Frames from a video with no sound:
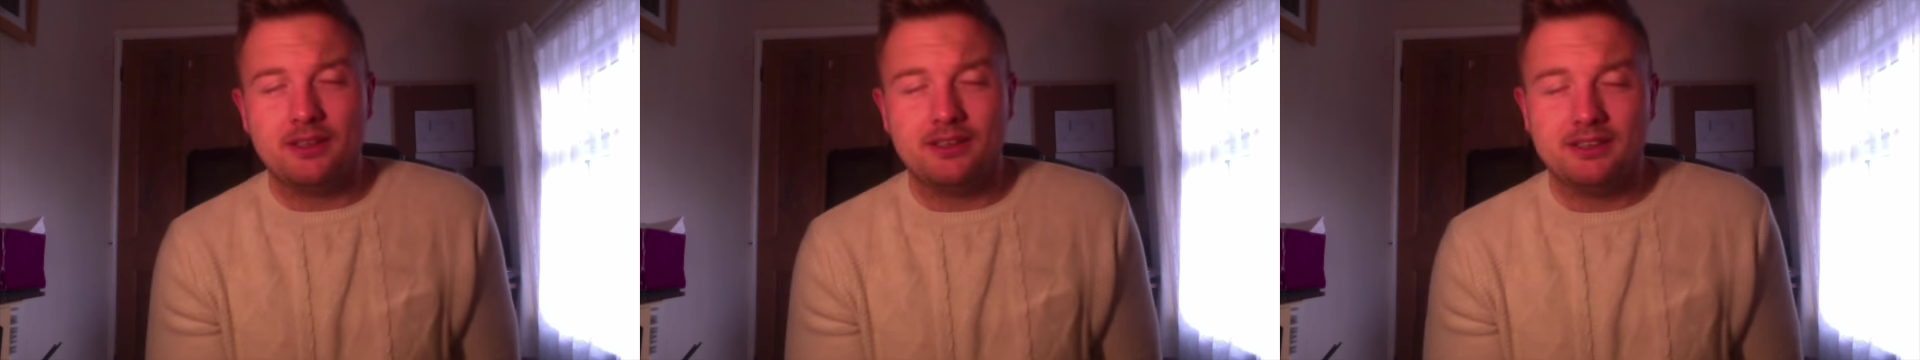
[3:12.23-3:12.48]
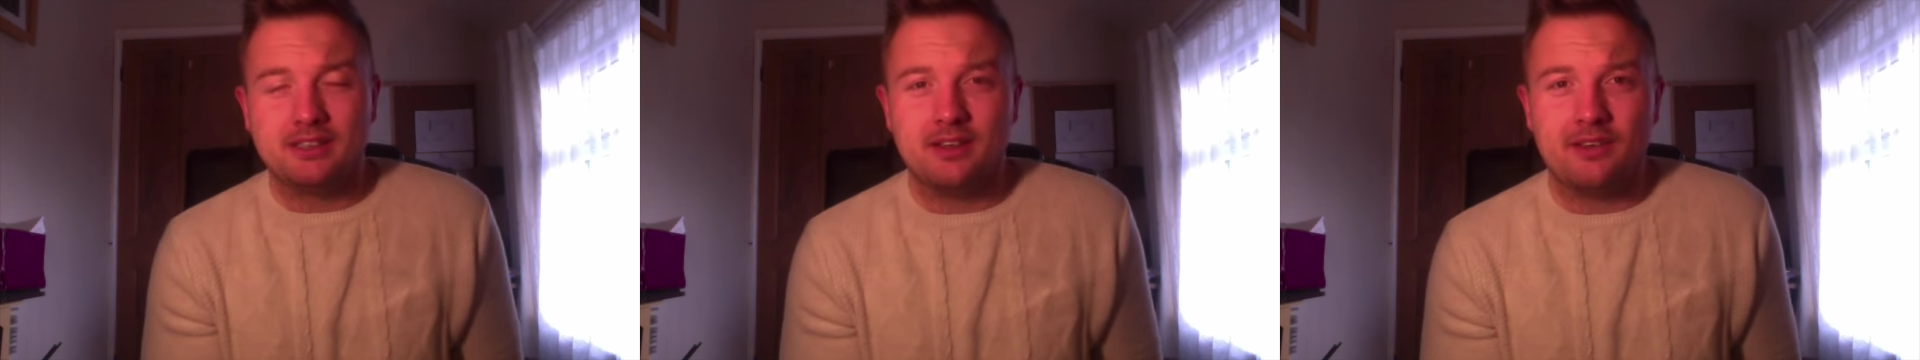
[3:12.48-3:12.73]
and
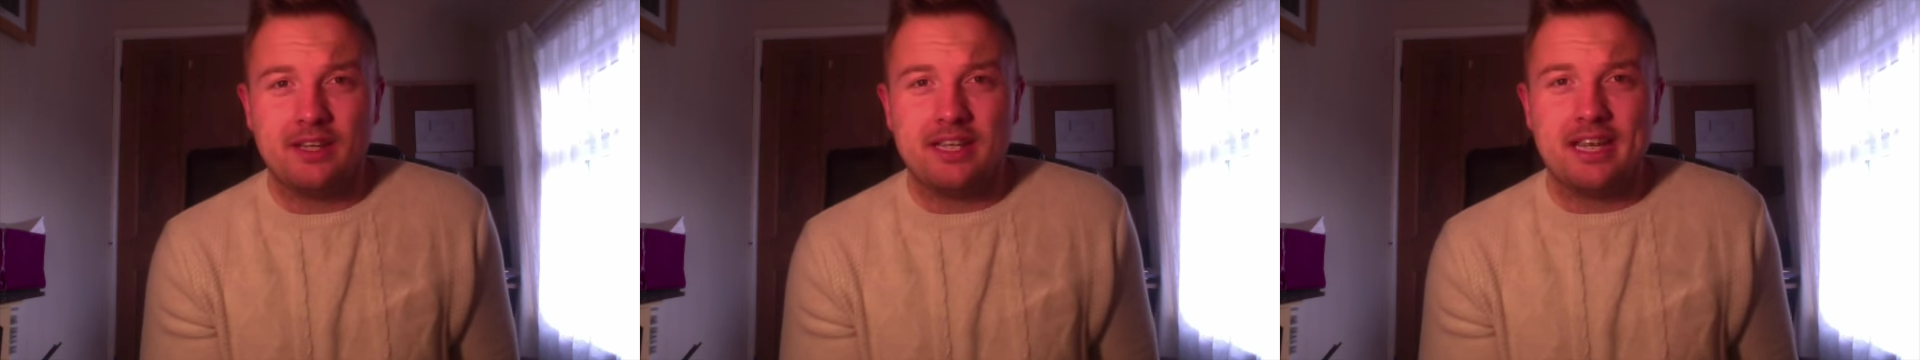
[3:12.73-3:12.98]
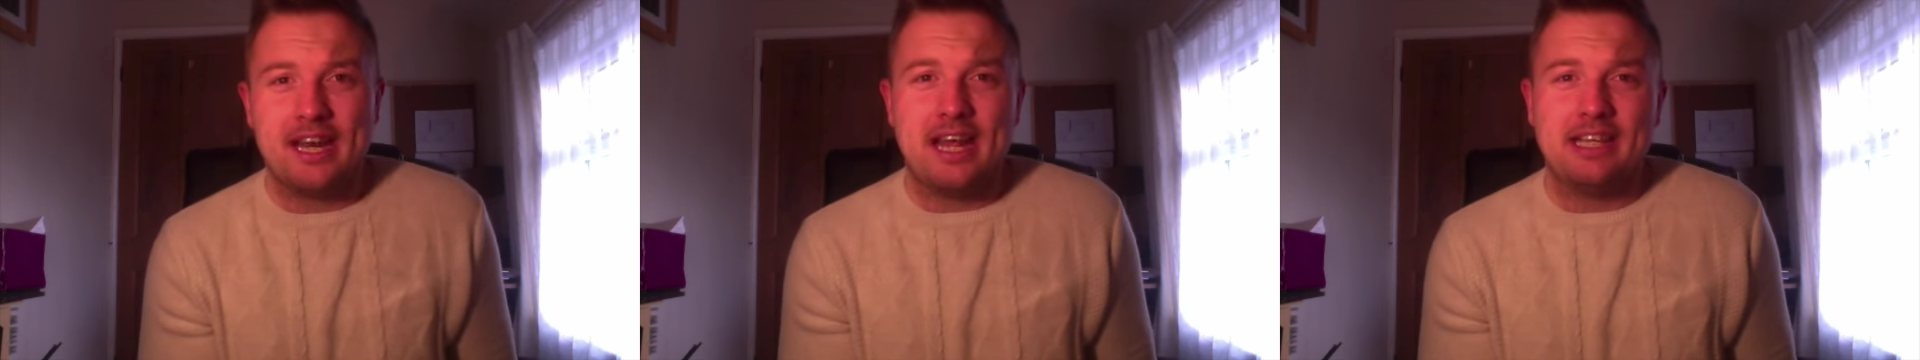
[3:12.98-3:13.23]
it's currently
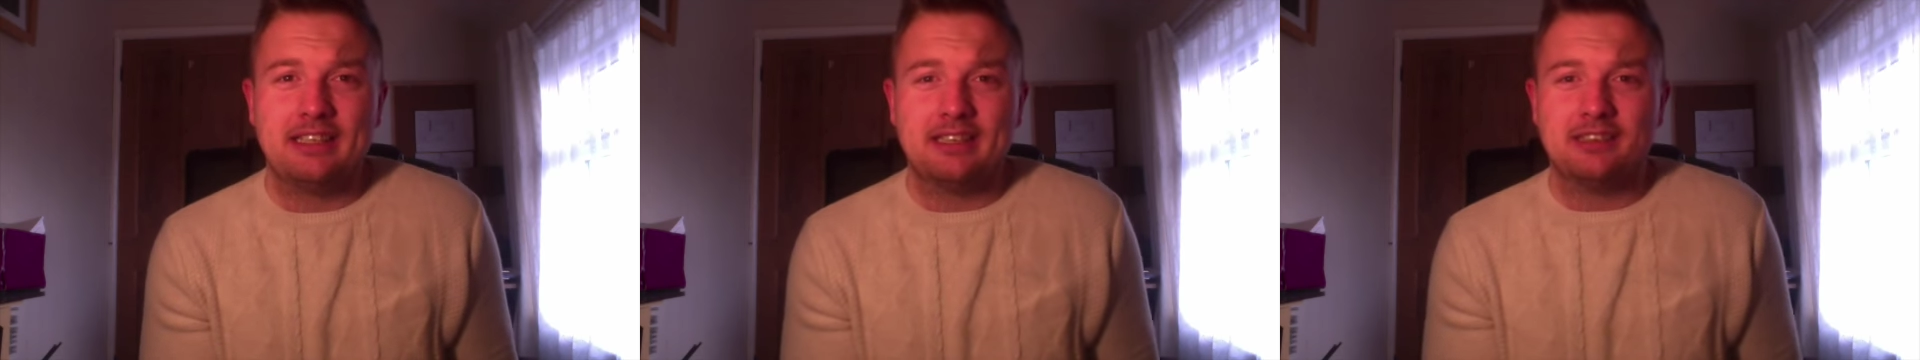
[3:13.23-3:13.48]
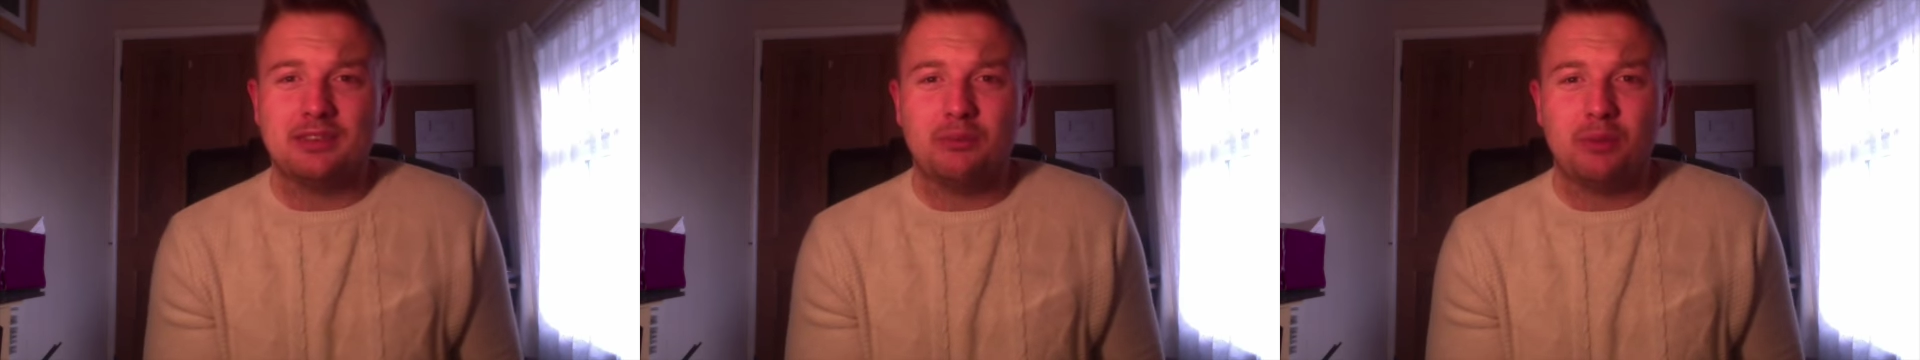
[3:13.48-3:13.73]
an 8
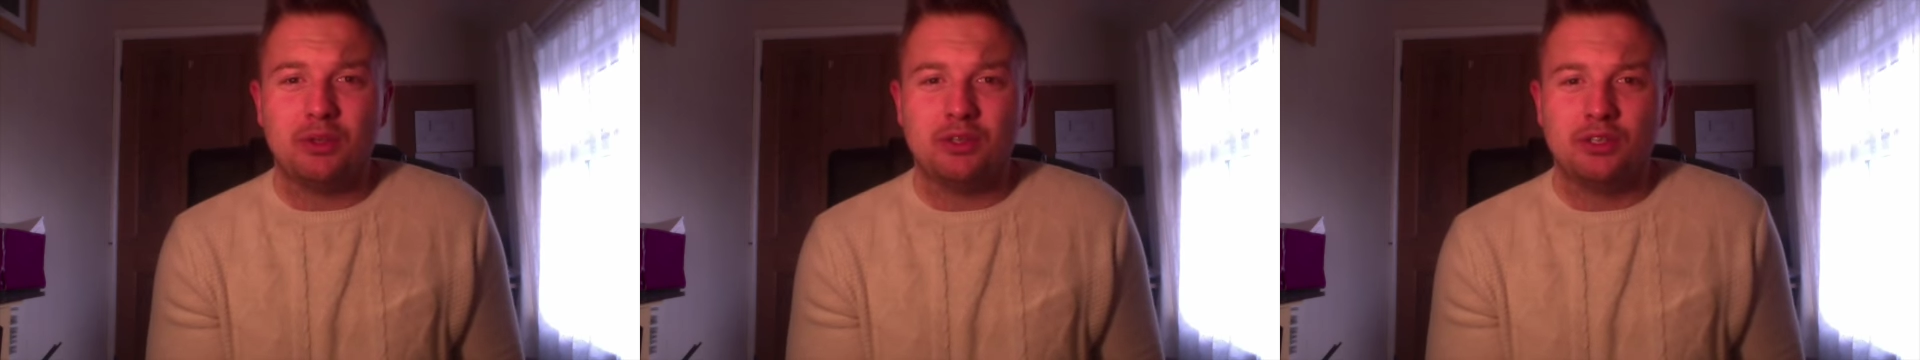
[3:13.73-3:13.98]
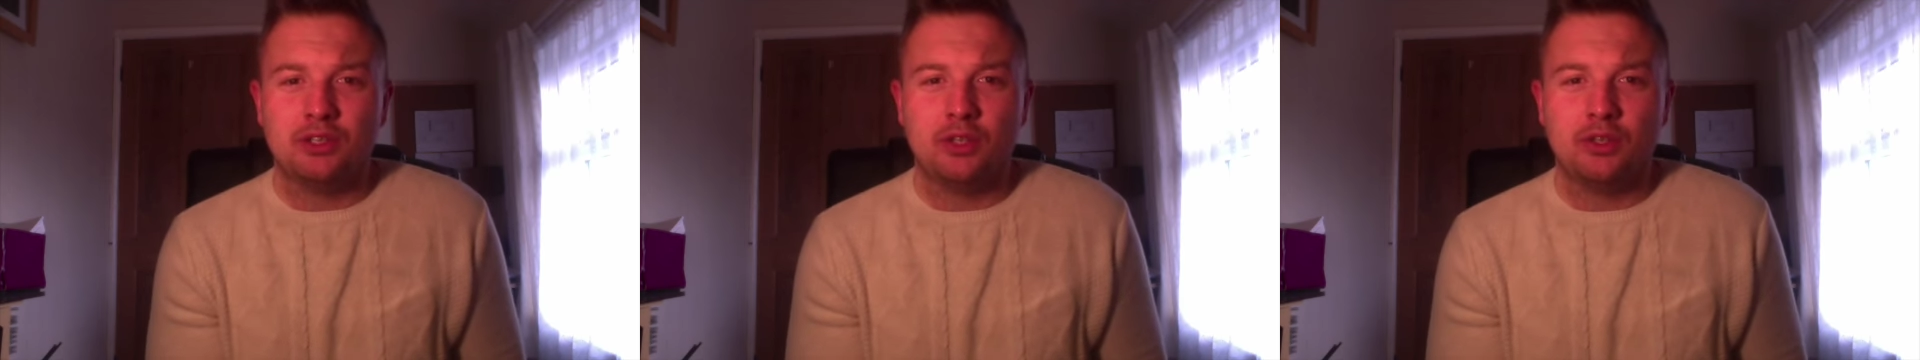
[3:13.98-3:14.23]
to 1
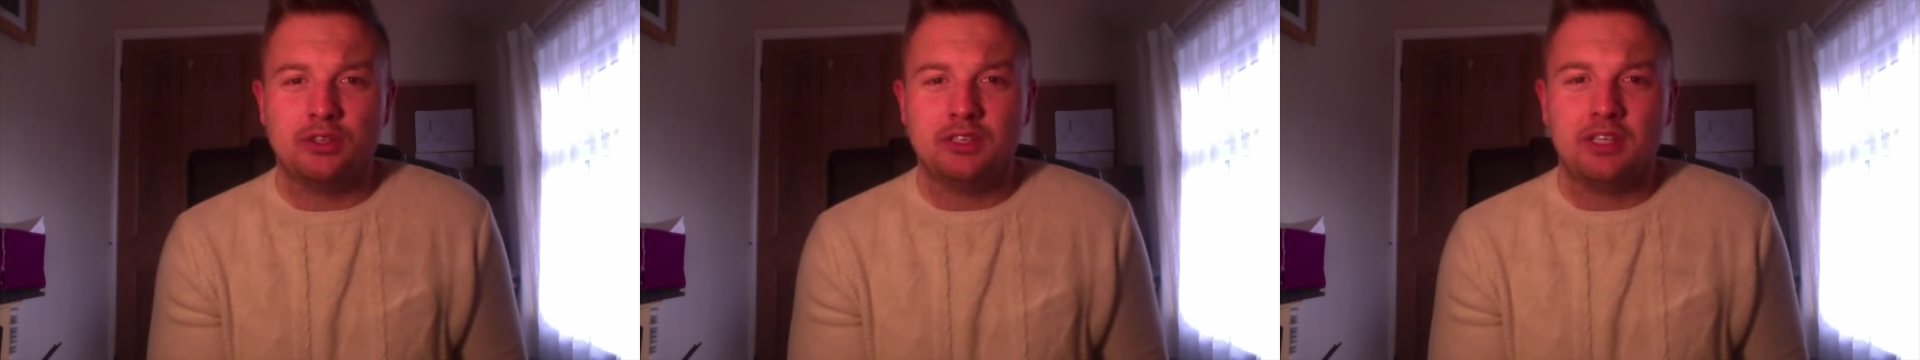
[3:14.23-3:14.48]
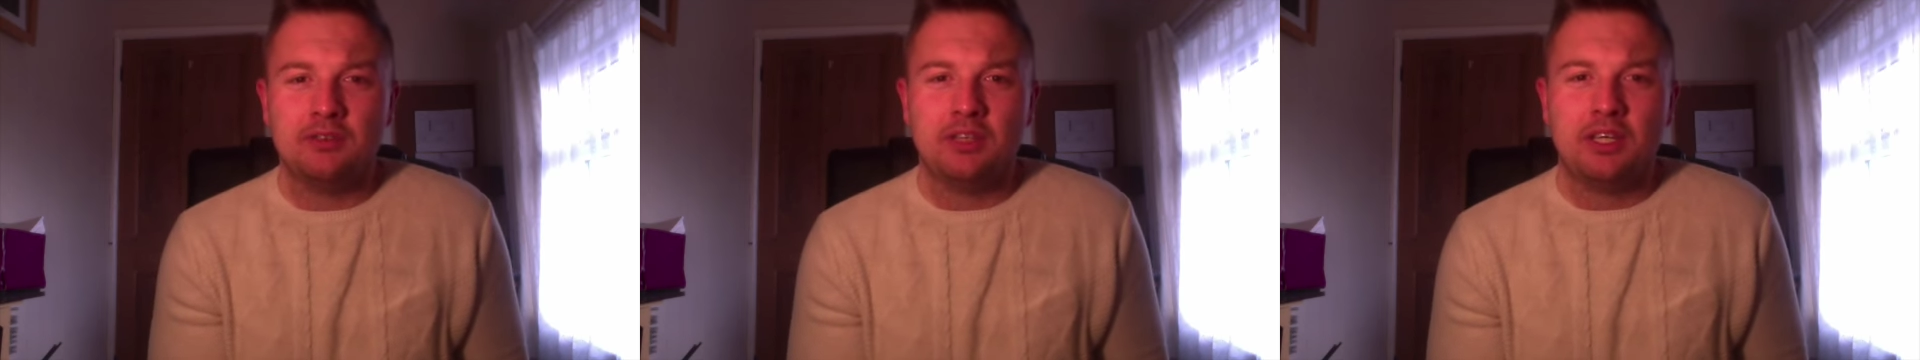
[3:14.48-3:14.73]
shot.
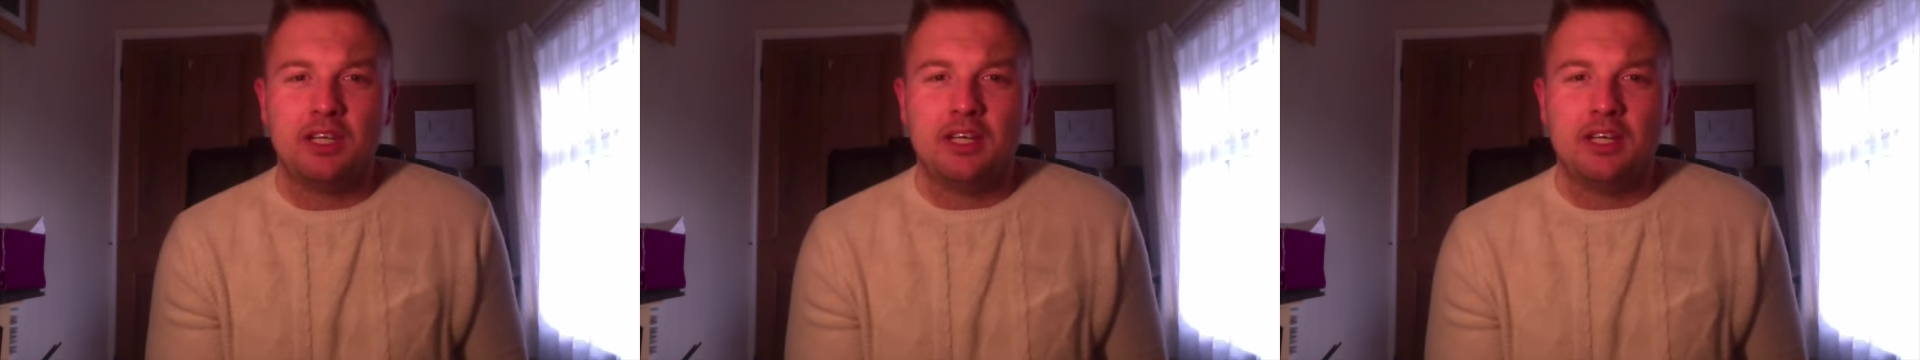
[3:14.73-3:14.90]
Now